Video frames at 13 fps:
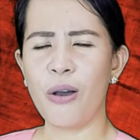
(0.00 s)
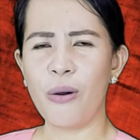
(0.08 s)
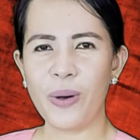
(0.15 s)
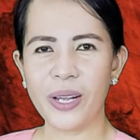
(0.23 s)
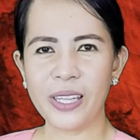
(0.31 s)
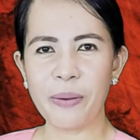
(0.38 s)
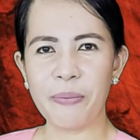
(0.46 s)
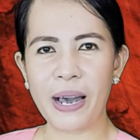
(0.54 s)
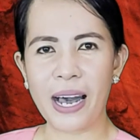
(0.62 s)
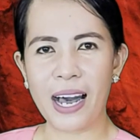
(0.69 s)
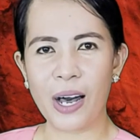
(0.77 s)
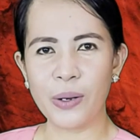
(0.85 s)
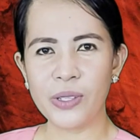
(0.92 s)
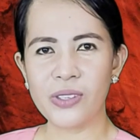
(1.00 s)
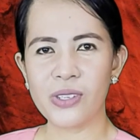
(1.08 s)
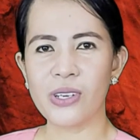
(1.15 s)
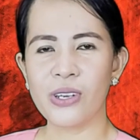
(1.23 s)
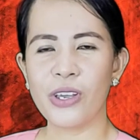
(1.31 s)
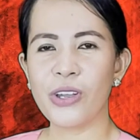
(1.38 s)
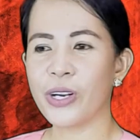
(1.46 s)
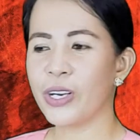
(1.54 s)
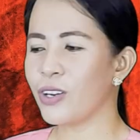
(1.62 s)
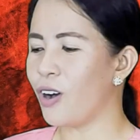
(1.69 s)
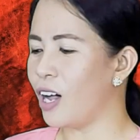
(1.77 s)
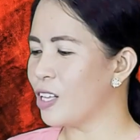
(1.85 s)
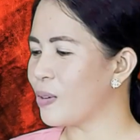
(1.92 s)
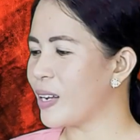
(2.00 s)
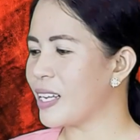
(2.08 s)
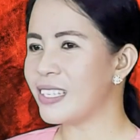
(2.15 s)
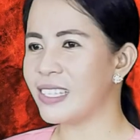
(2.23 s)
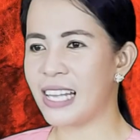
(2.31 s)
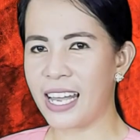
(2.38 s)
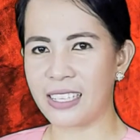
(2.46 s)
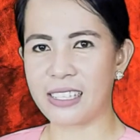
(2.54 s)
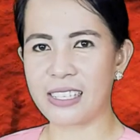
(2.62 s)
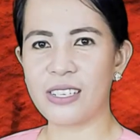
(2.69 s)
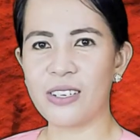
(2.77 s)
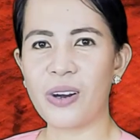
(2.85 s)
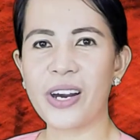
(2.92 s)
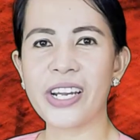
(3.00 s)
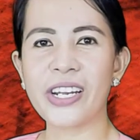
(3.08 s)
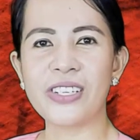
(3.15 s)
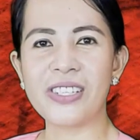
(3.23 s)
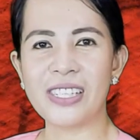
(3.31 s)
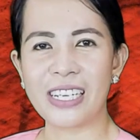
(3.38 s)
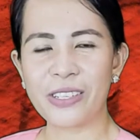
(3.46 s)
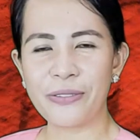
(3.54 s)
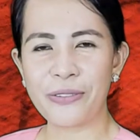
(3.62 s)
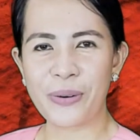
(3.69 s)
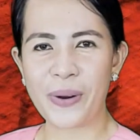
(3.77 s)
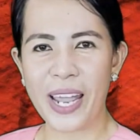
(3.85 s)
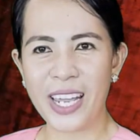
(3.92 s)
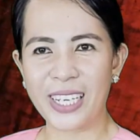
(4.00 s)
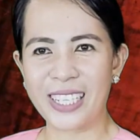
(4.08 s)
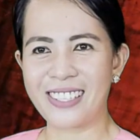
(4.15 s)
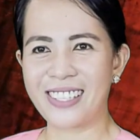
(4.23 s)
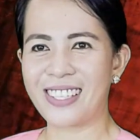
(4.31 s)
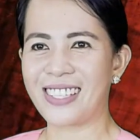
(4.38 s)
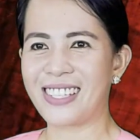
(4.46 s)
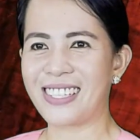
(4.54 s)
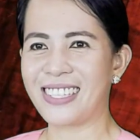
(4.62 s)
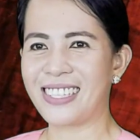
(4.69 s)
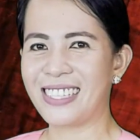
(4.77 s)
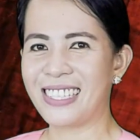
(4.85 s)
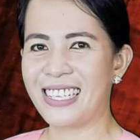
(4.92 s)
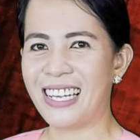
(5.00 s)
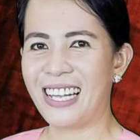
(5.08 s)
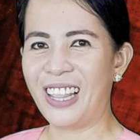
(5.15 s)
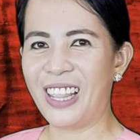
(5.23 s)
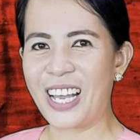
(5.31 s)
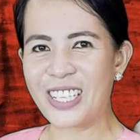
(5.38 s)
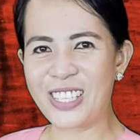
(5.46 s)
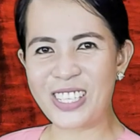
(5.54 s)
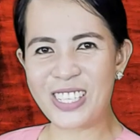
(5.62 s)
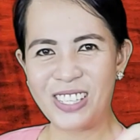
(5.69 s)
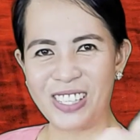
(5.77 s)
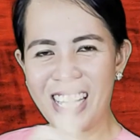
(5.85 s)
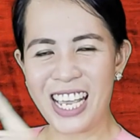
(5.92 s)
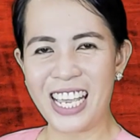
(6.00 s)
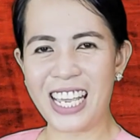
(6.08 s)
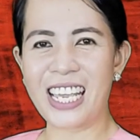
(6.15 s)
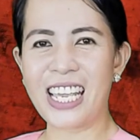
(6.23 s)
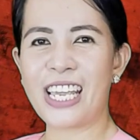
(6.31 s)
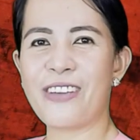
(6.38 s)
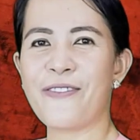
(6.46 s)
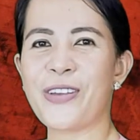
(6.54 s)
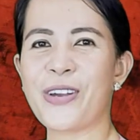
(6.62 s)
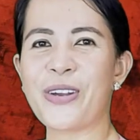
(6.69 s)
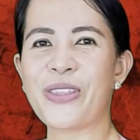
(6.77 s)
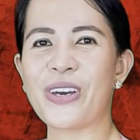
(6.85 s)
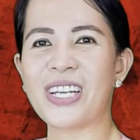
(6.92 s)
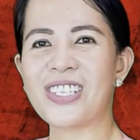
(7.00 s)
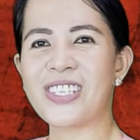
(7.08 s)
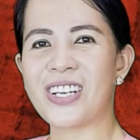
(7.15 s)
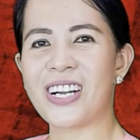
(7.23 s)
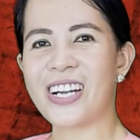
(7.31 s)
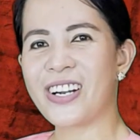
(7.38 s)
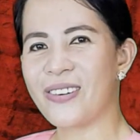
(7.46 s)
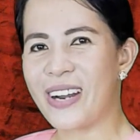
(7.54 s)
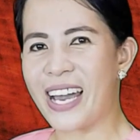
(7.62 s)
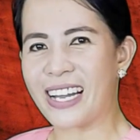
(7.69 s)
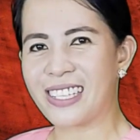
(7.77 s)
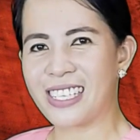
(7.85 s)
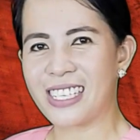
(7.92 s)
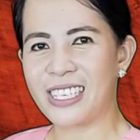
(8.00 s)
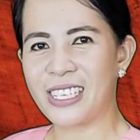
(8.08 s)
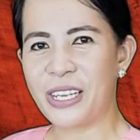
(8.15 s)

What about your coloring set or your set of crayons? Let's see if your thoughts are correct.